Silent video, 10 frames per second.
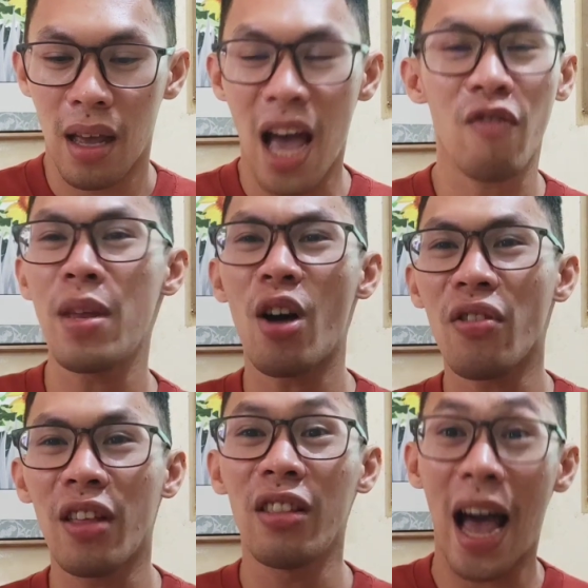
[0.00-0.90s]
I've been
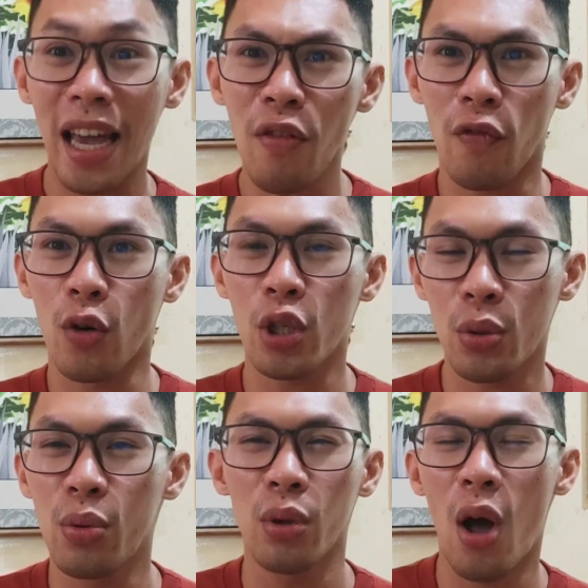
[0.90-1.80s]
on the line for
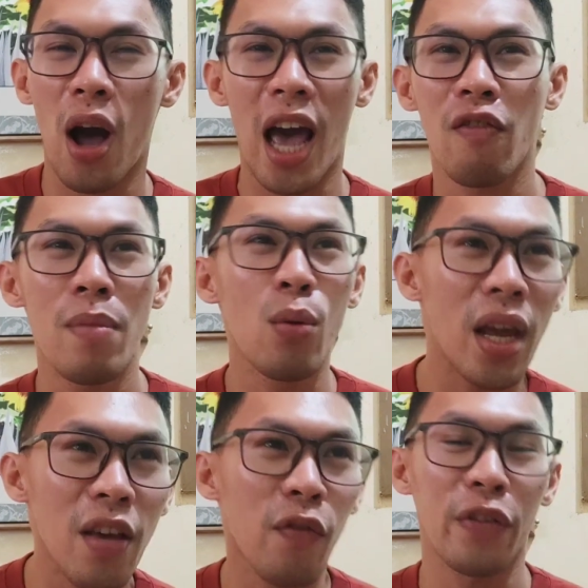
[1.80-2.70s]
too long. I've been
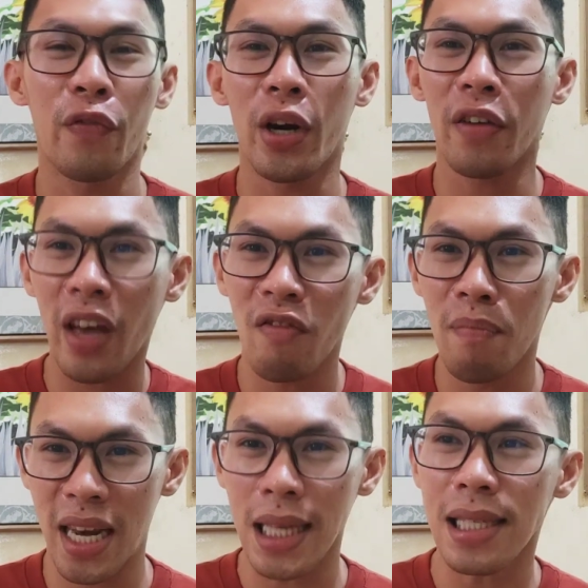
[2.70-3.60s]
waiting for 45
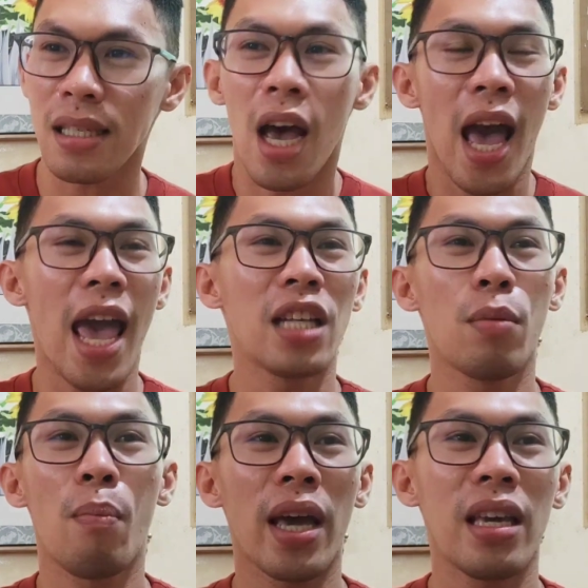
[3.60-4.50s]
minutes
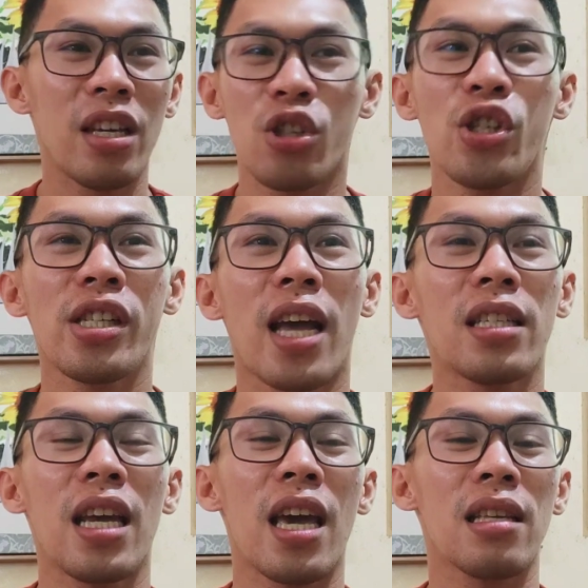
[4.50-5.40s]
and my
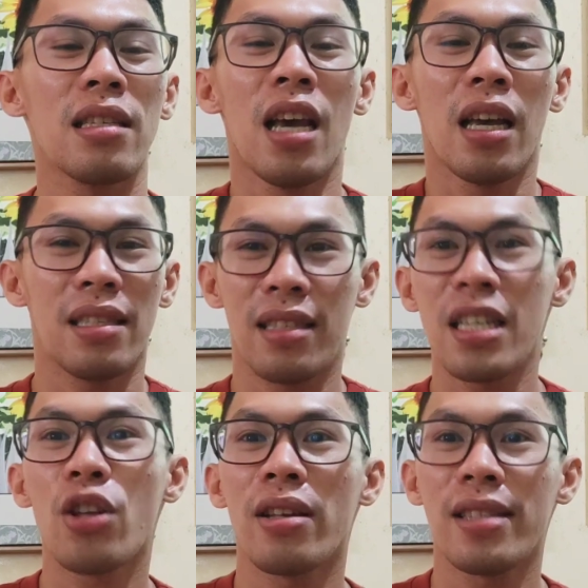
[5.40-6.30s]
internet
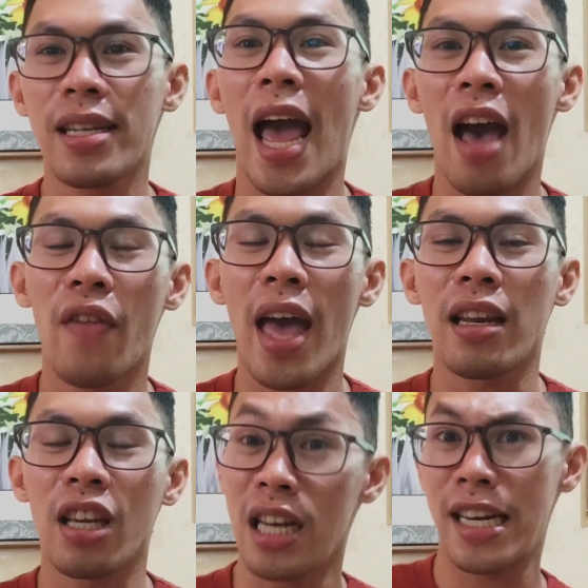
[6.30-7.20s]
still doesn't have
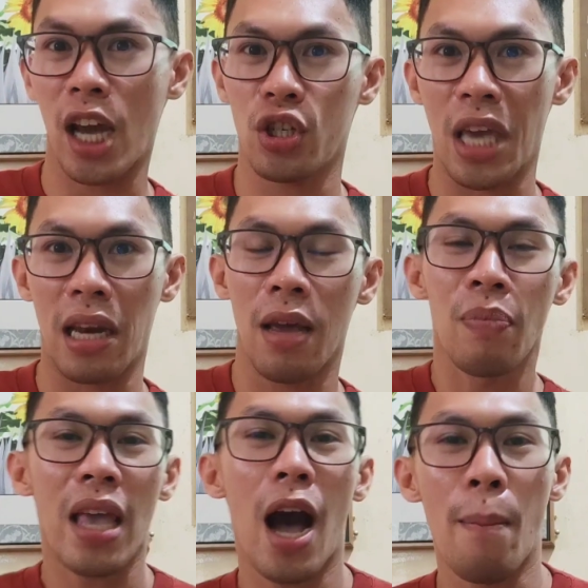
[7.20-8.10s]
any connection.
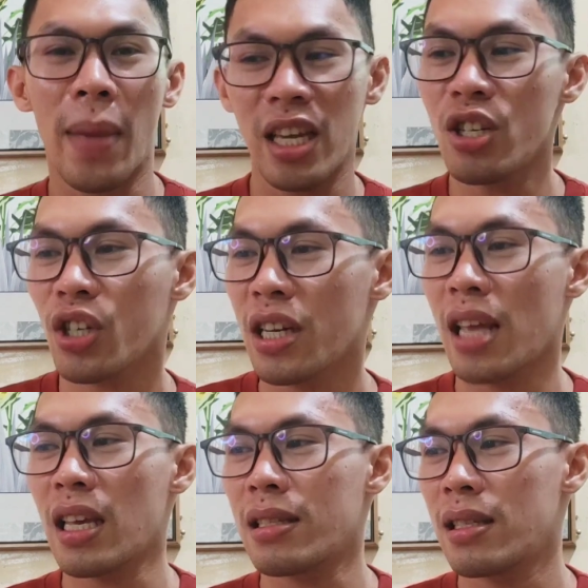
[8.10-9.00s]
My
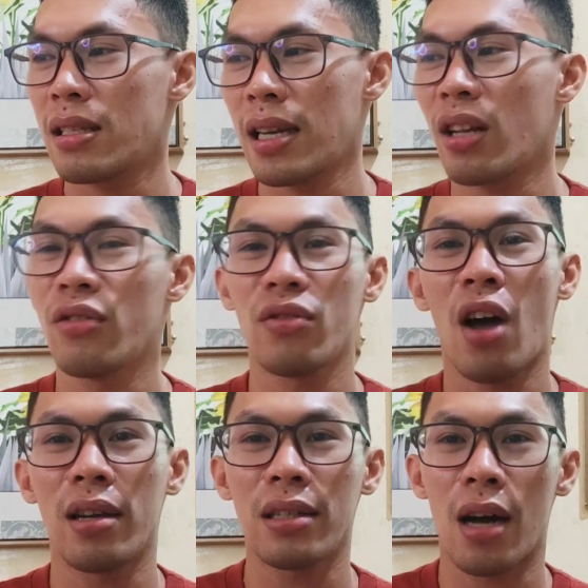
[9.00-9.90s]
internet is still
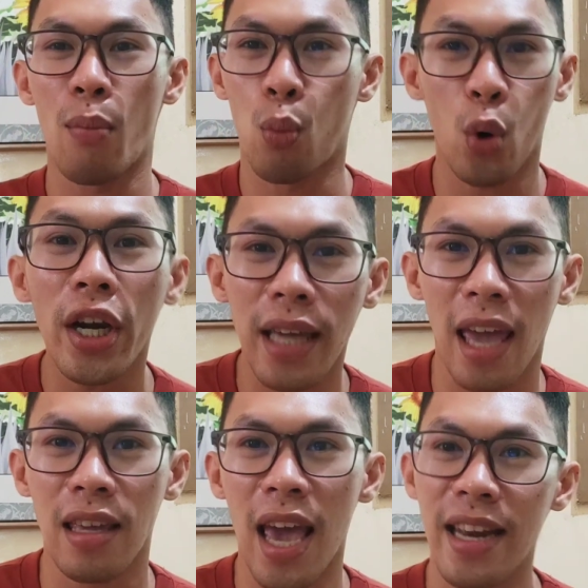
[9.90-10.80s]
not
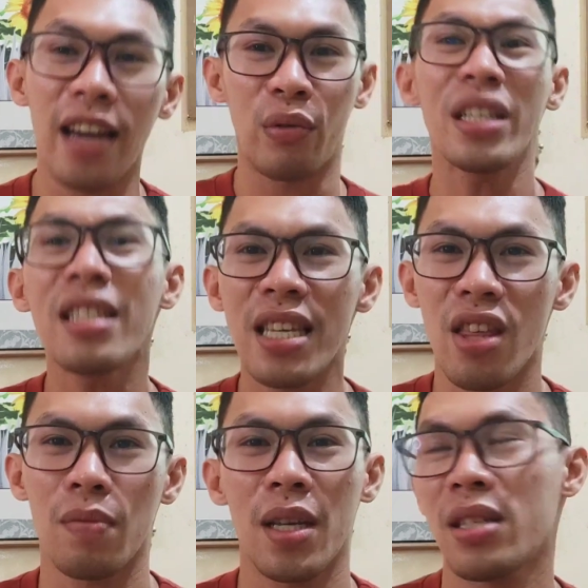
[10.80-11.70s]
working, and I really need
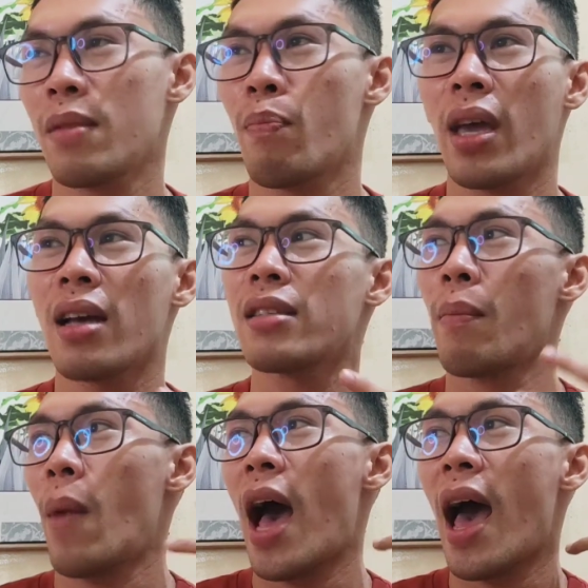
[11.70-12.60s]
this because
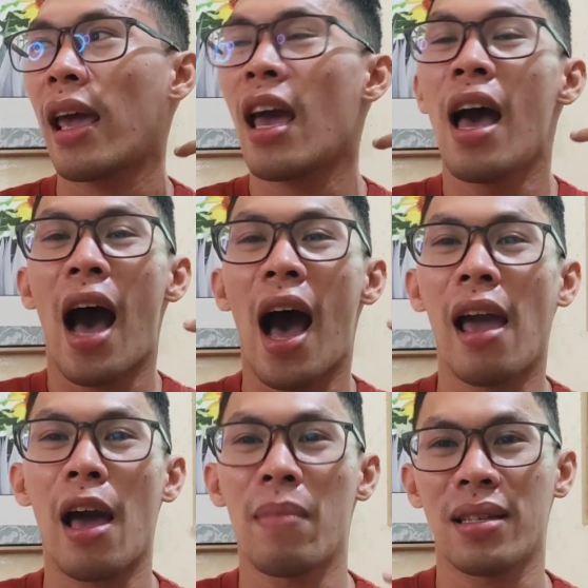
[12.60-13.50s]
I
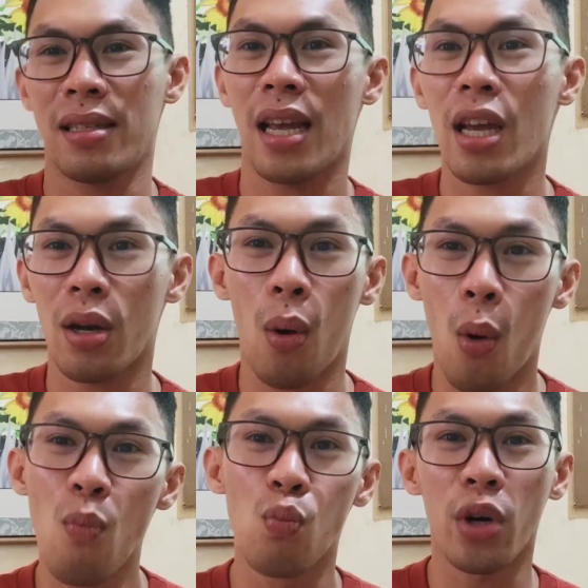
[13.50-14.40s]
am stay at
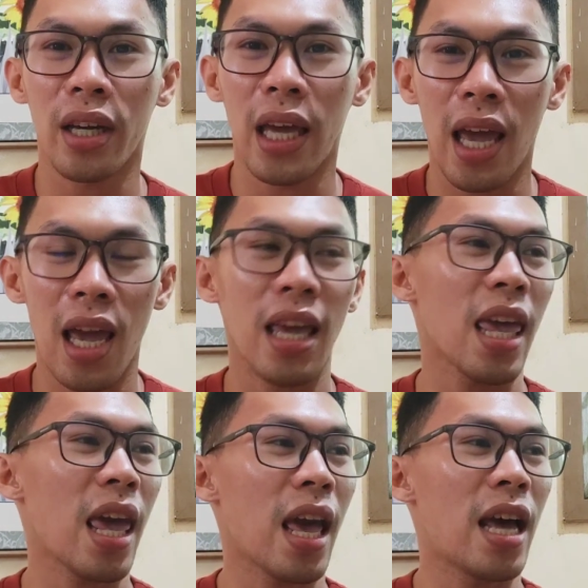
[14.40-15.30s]
home working,
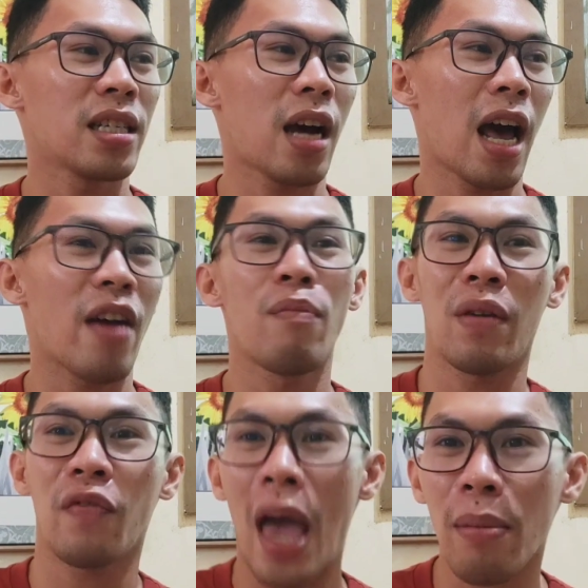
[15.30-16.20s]
and I have my
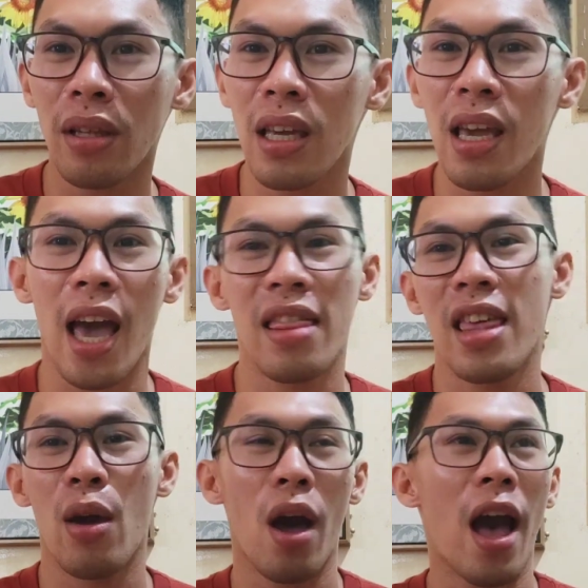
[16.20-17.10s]
family.
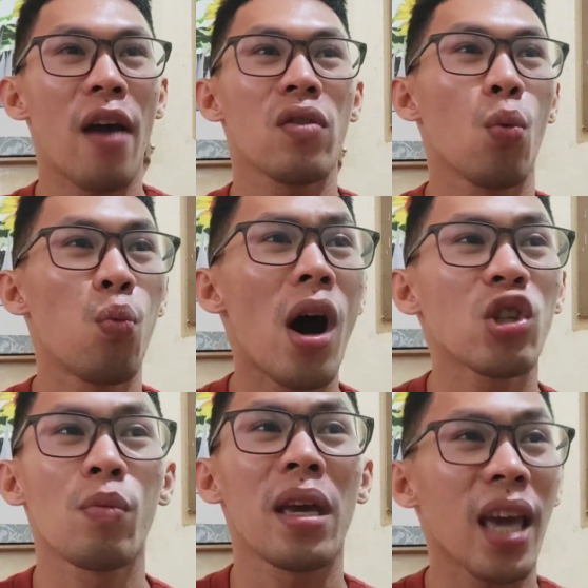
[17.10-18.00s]
They have to
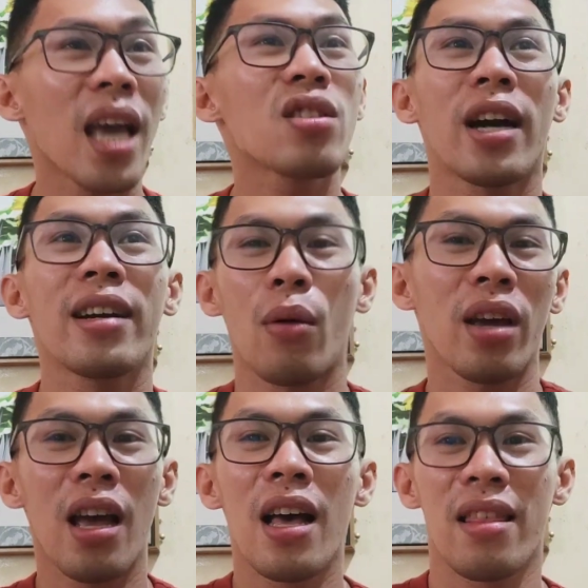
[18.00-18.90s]
watch. My kids are now,
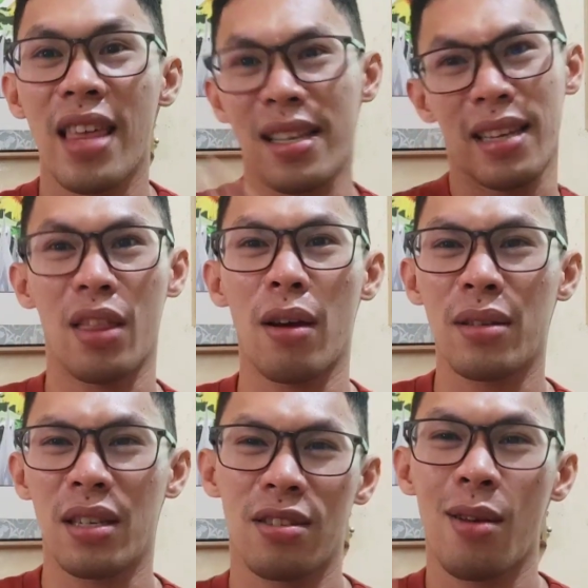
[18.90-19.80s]
things like
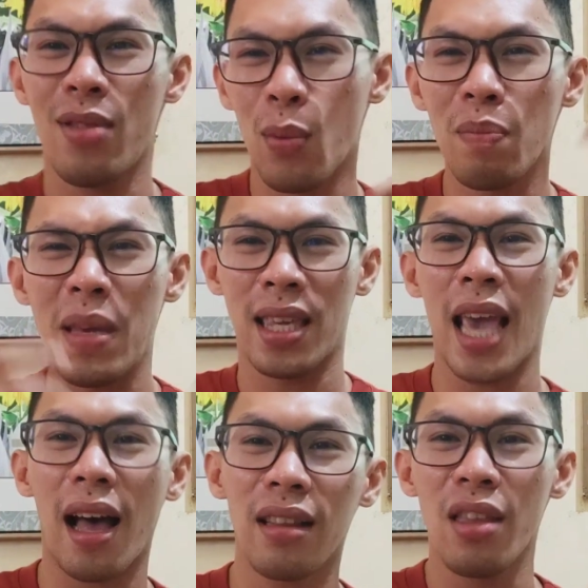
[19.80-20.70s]
those. So they will be
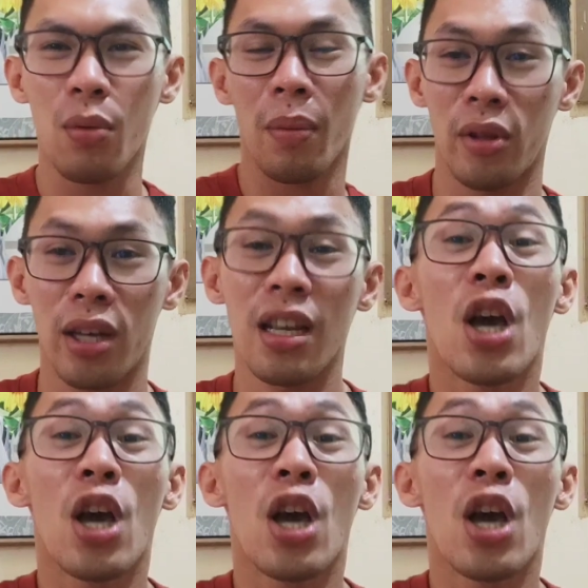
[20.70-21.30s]
yelling. They will blah, blah.